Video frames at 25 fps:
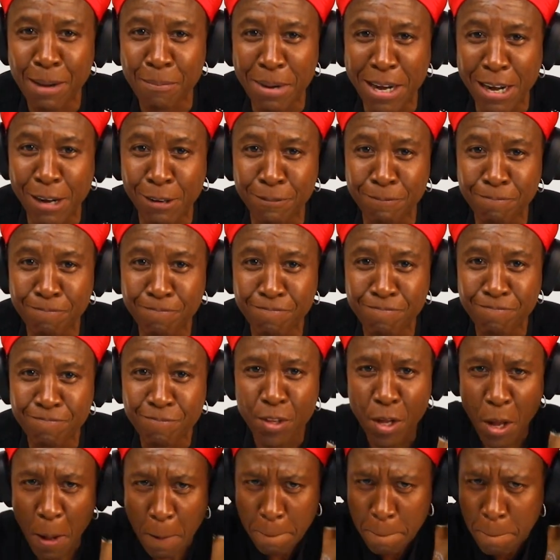I'm out.
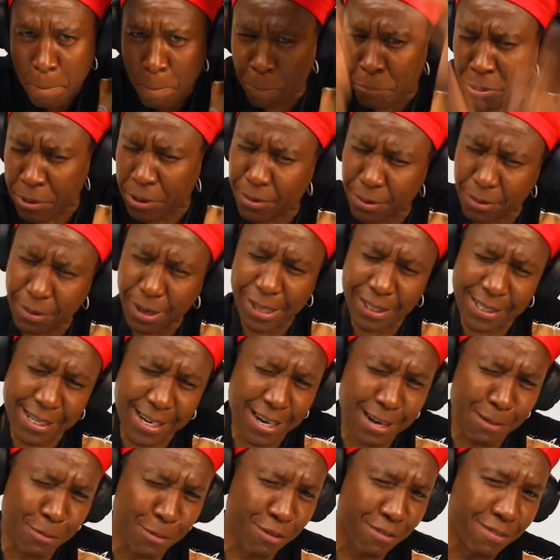Brr,
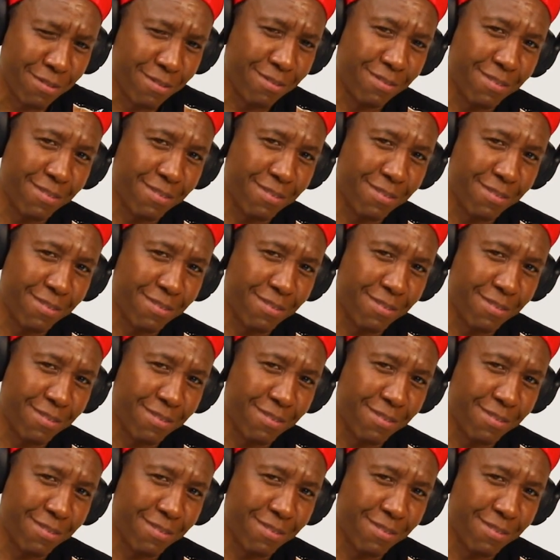Sham.